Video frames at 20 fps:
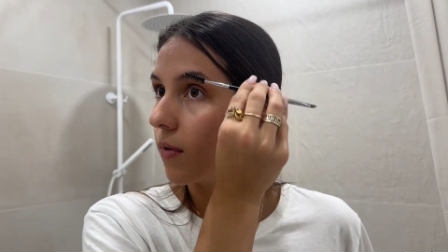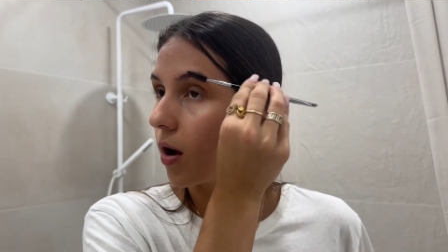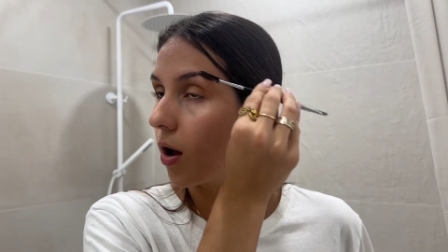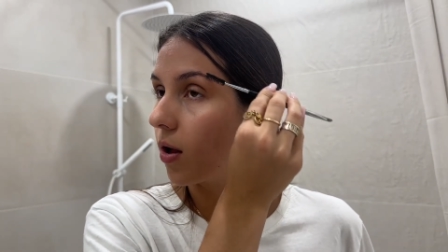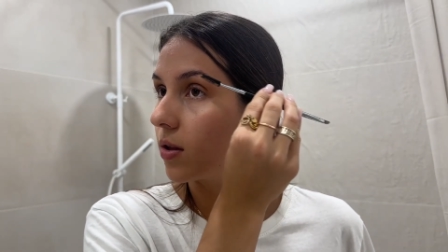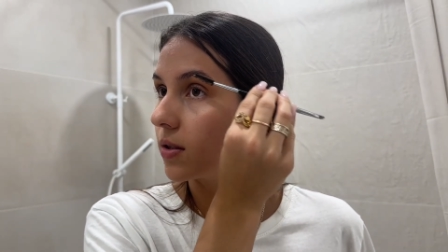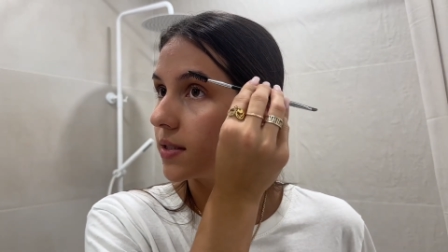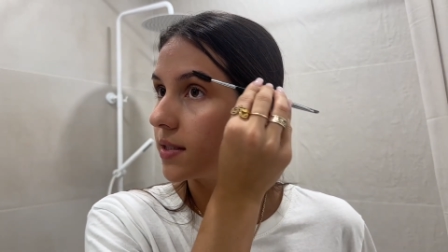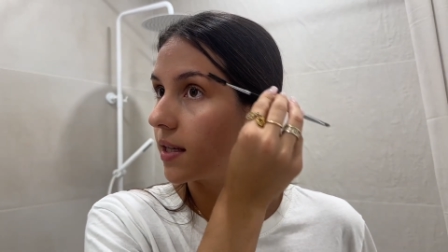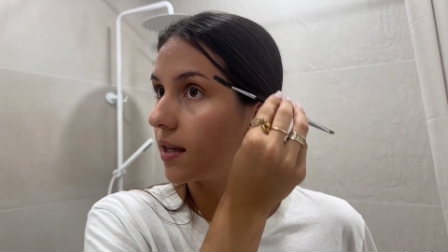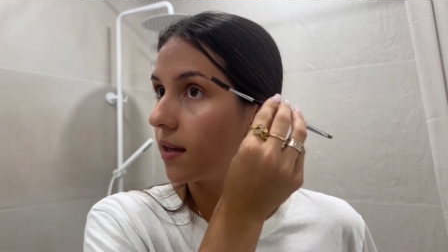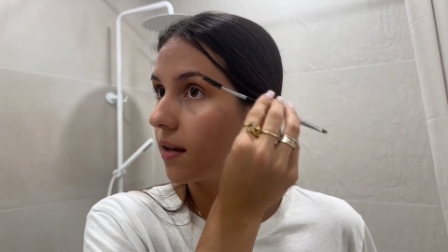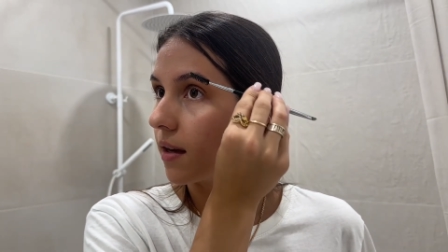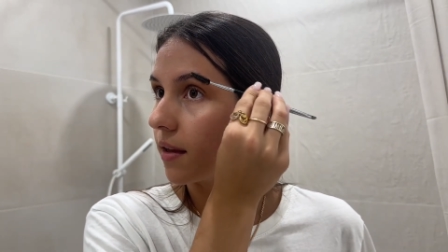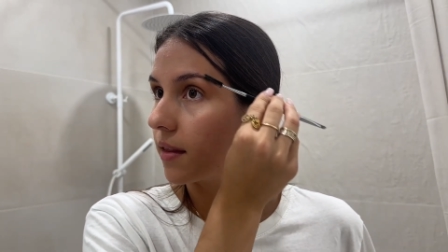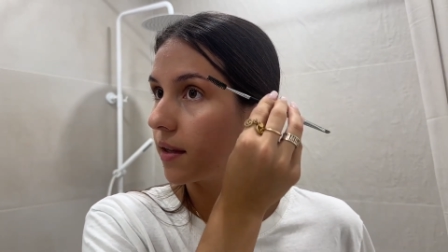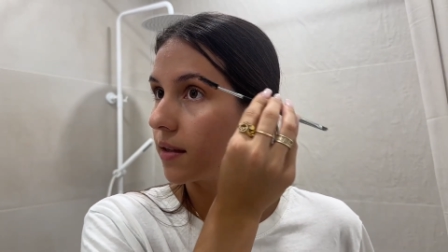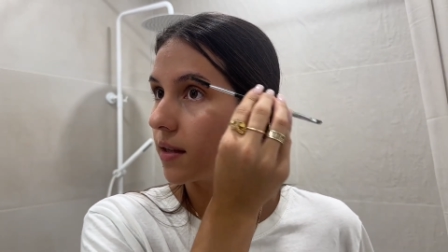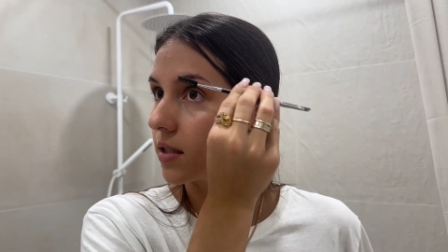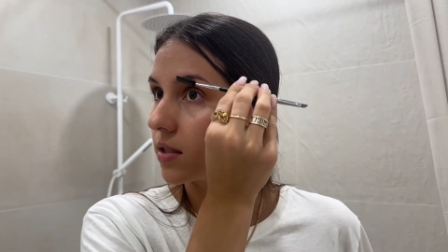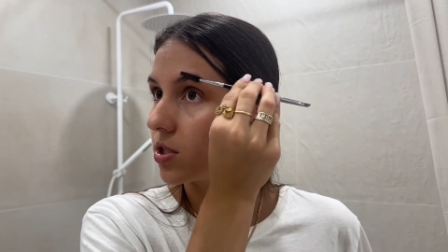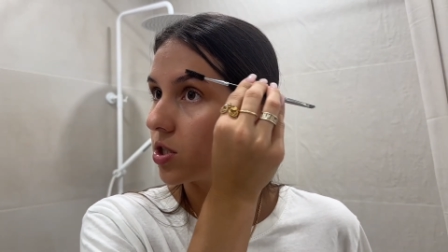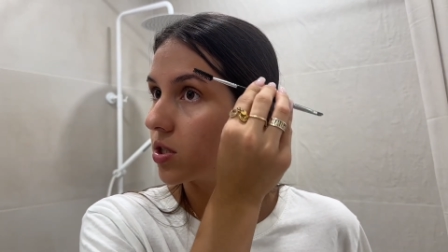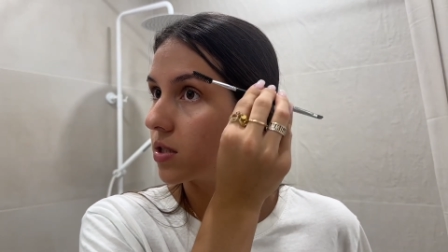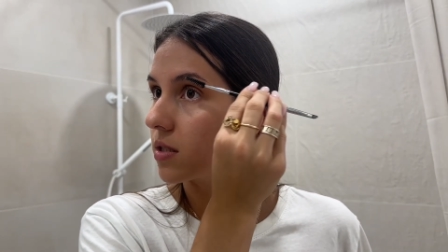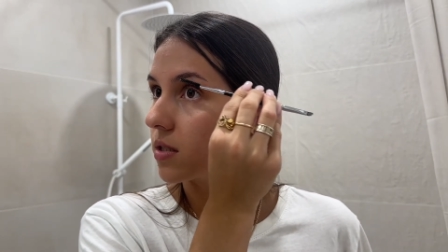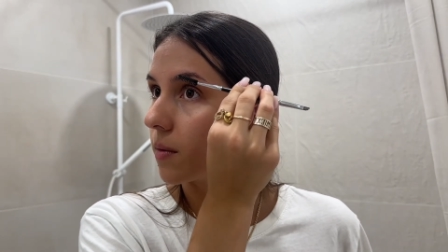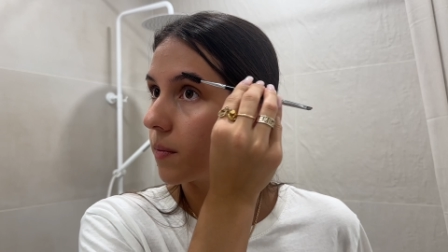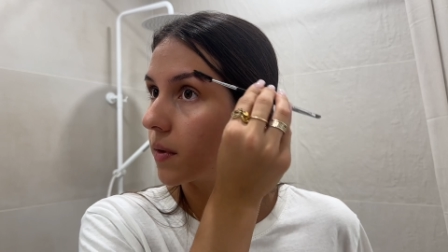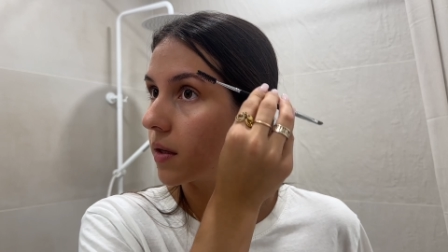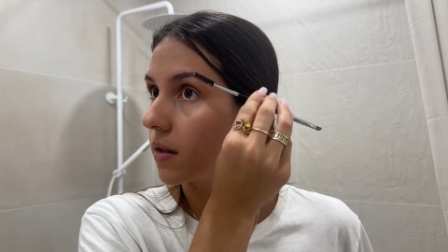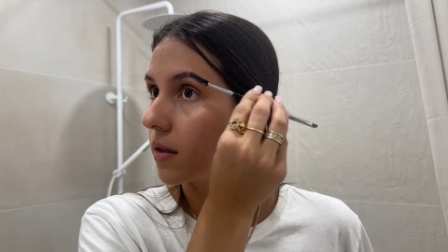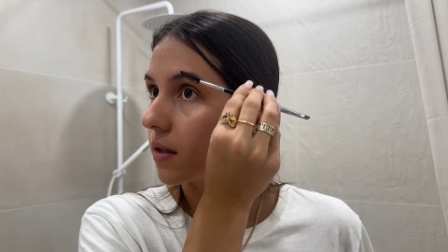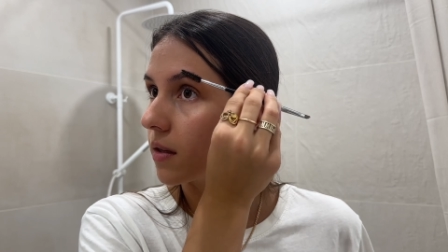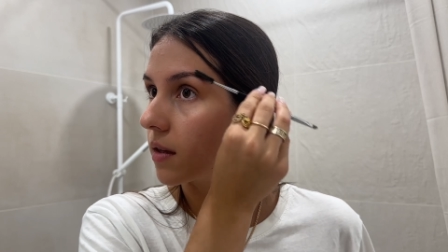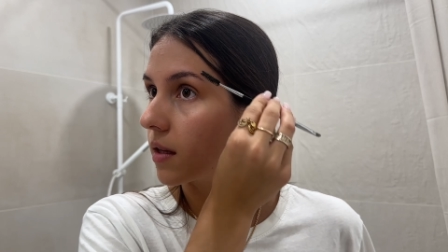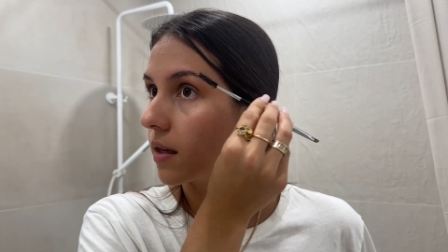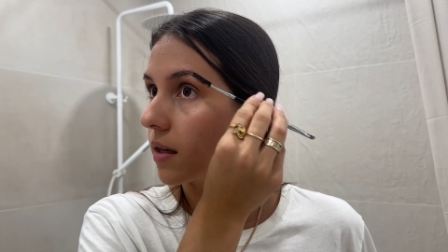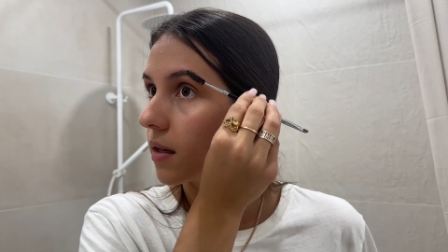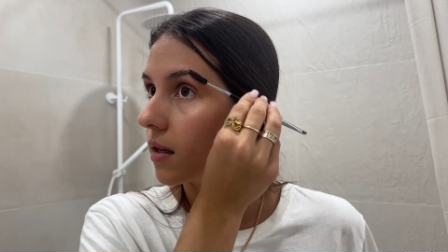all day. I think that's just something
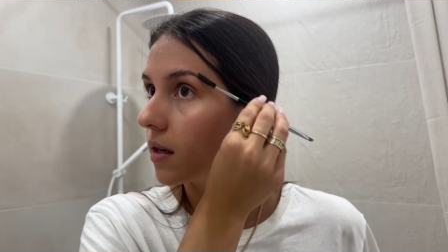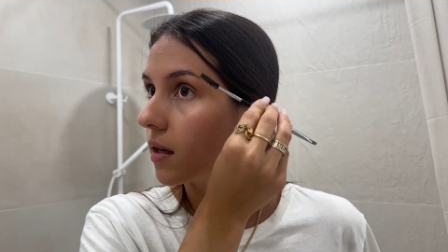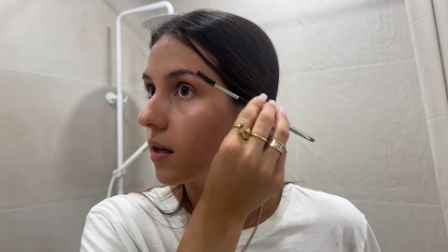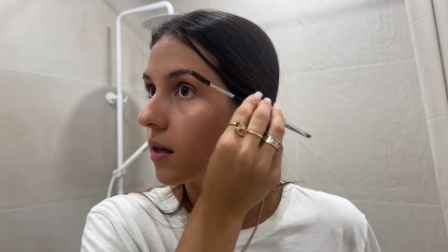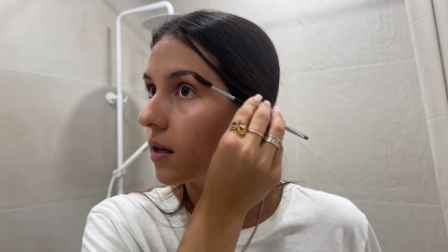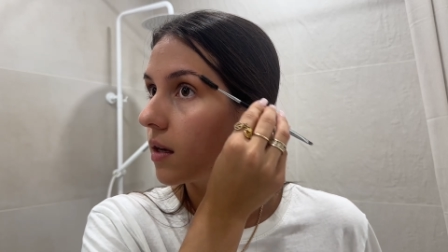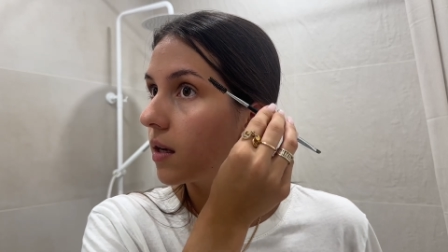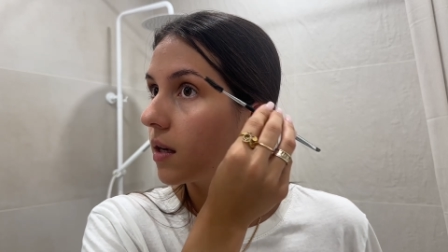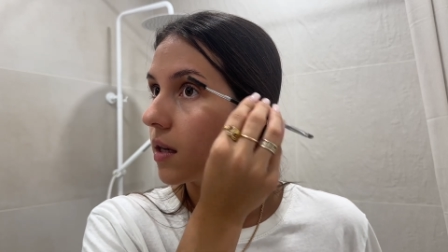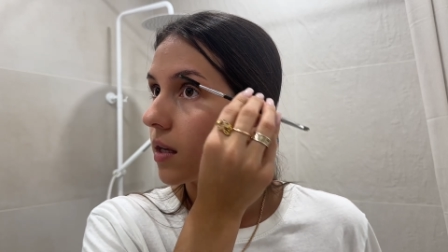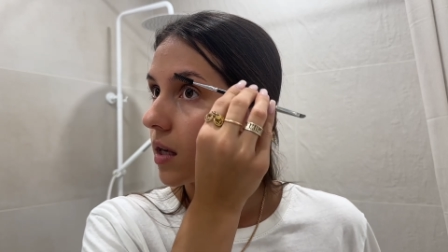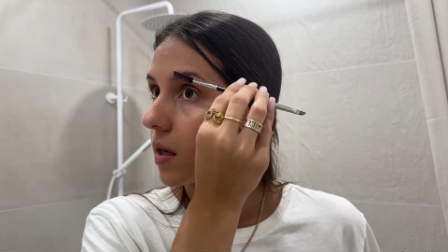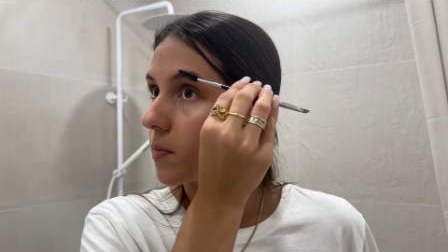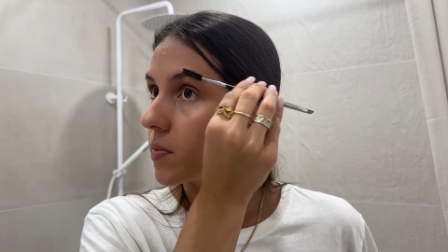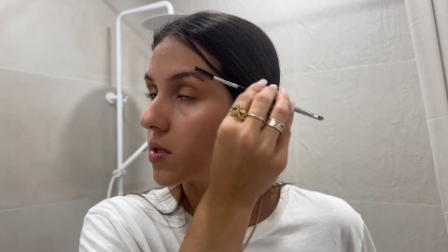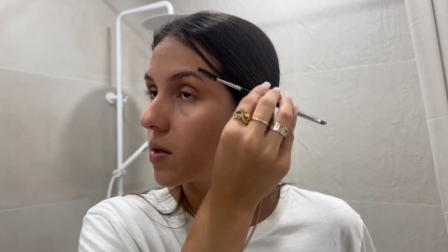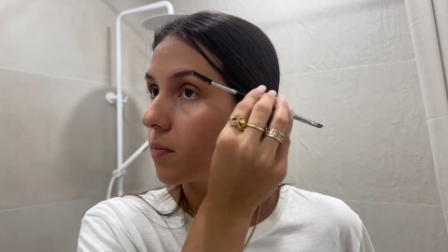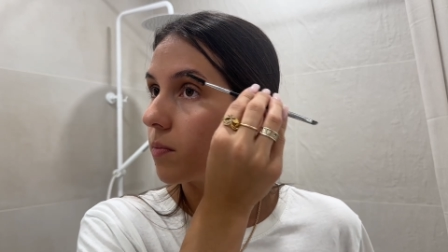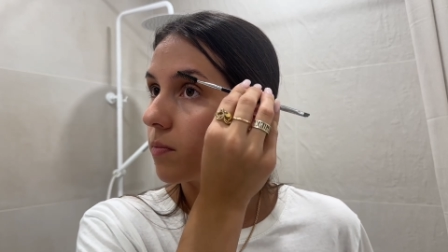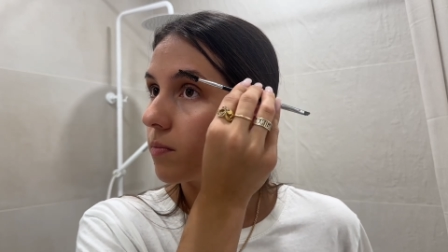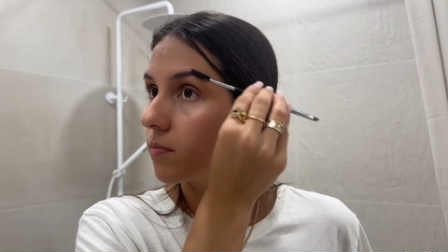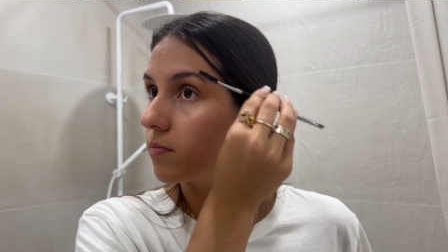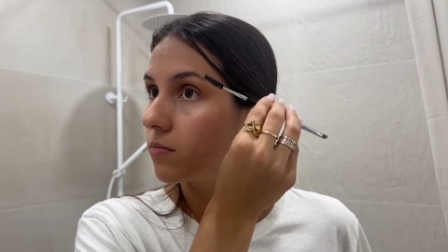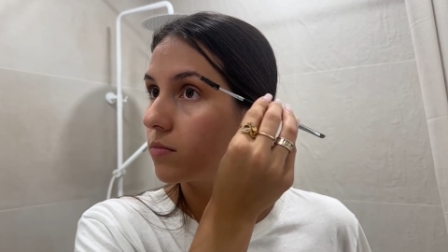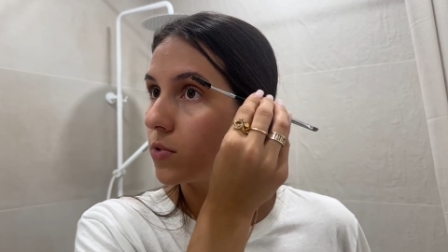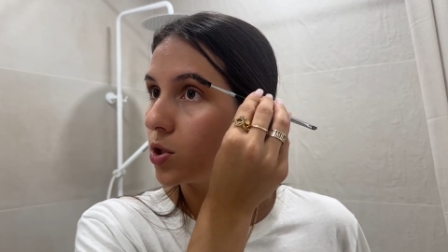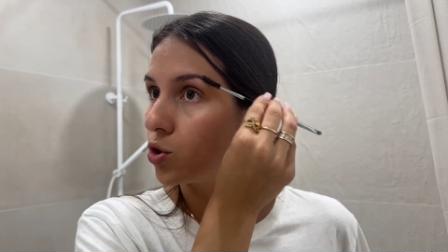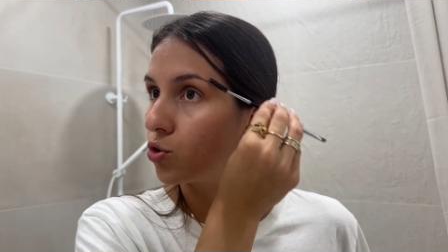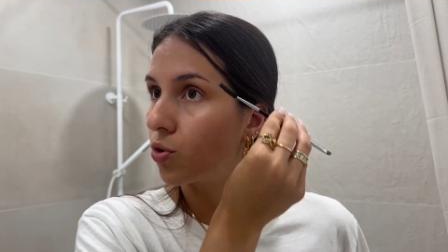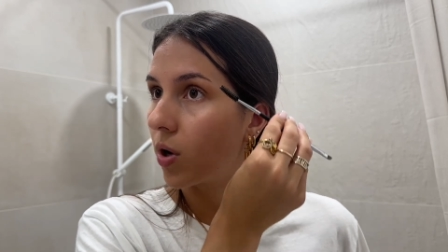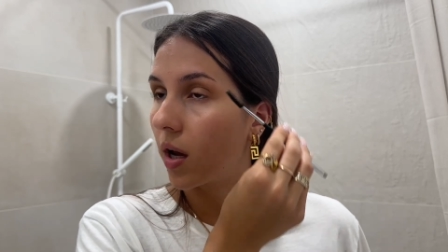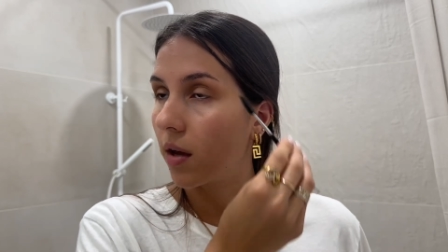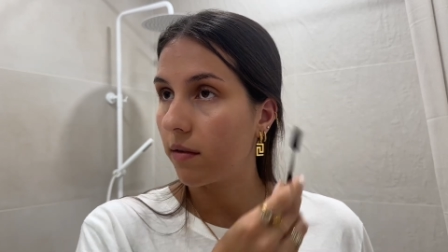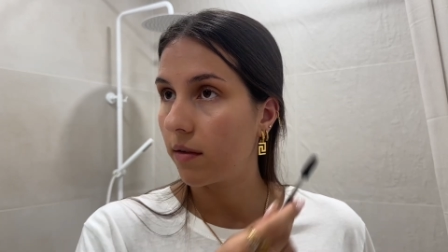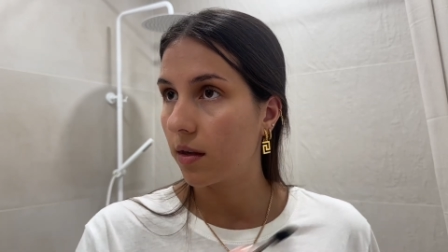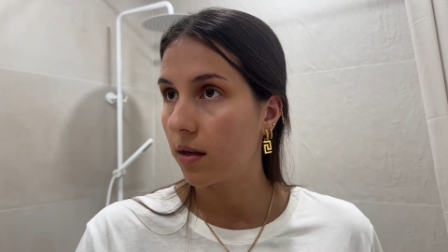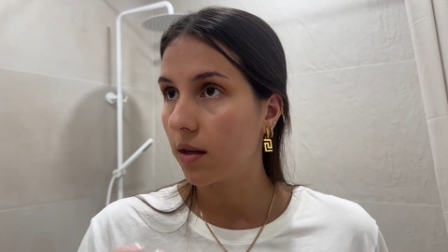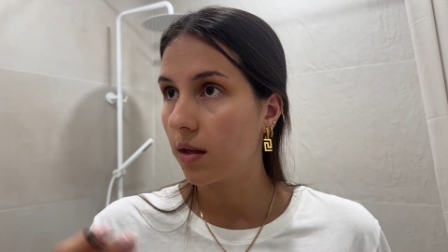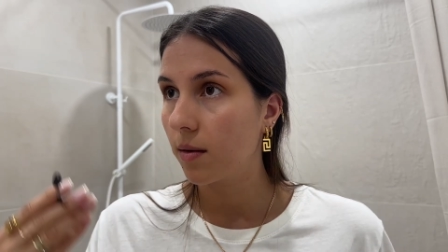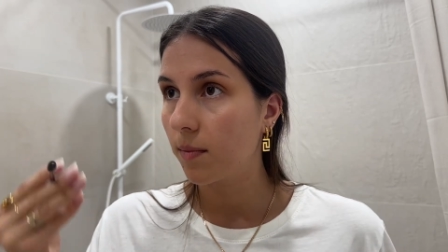that like keeps on
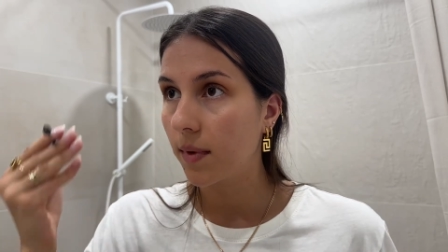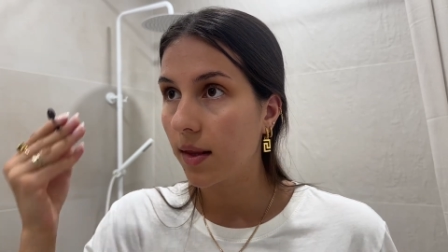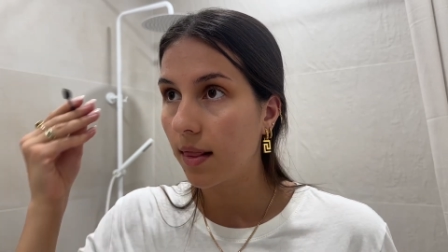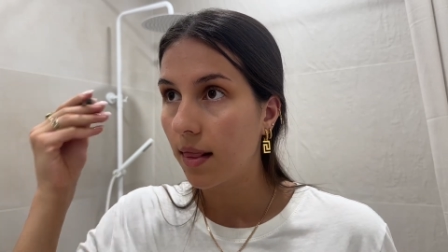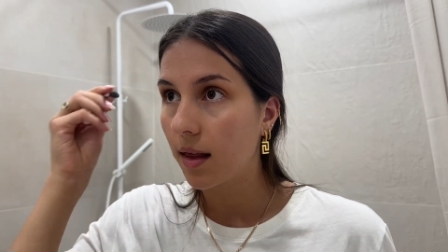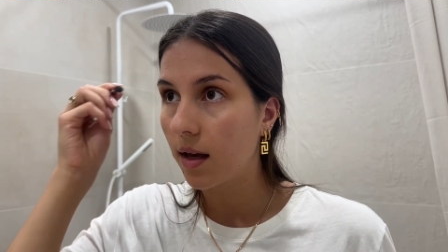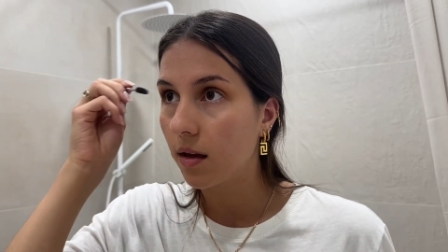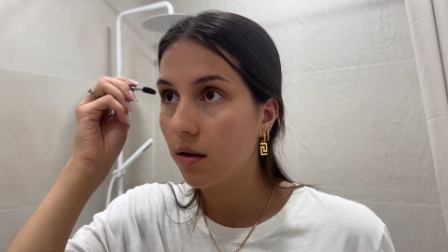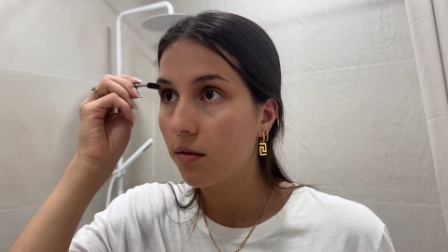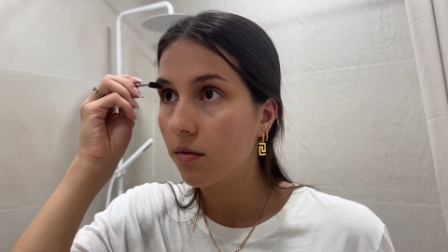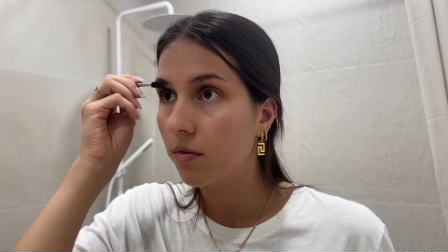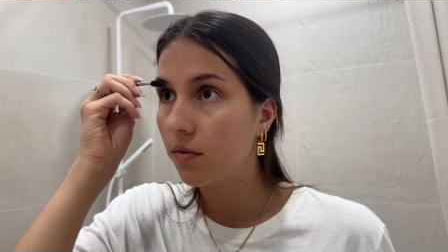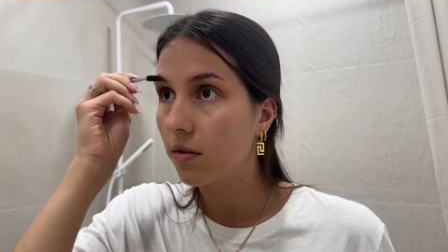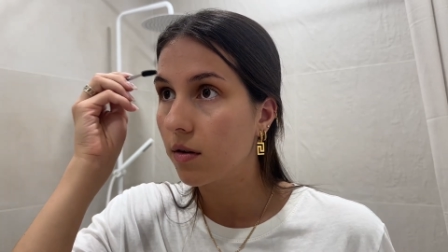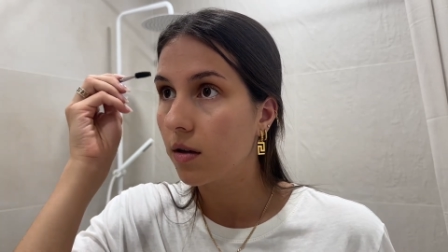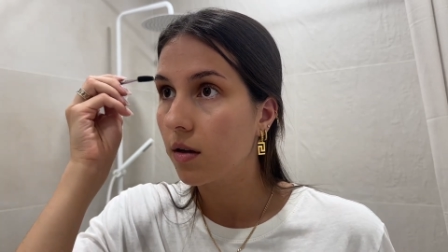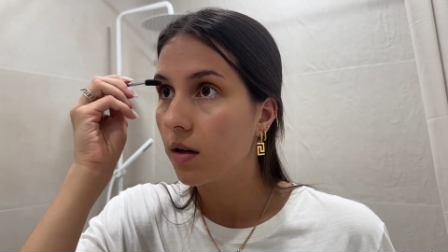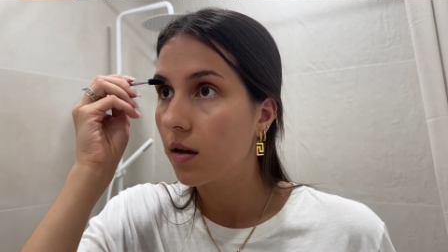driving him in life.